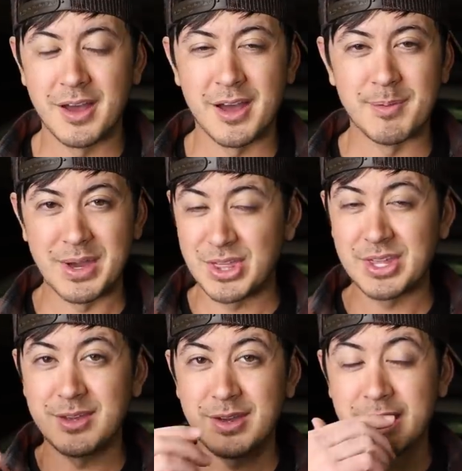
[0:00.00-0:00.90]
I
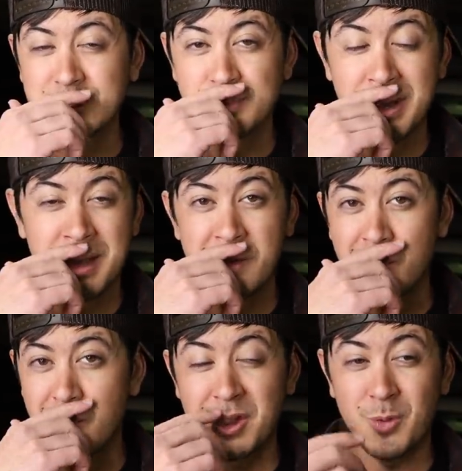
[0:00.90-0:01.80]
think you guys are
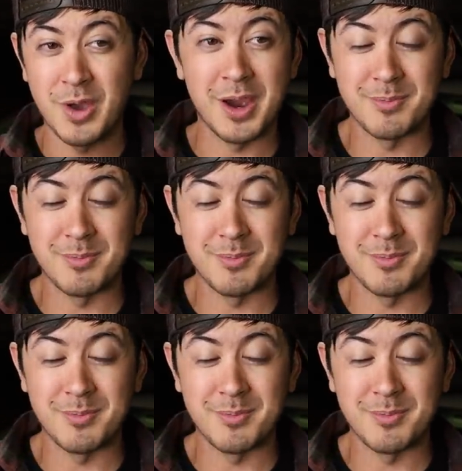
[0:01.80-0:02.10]
probably well aware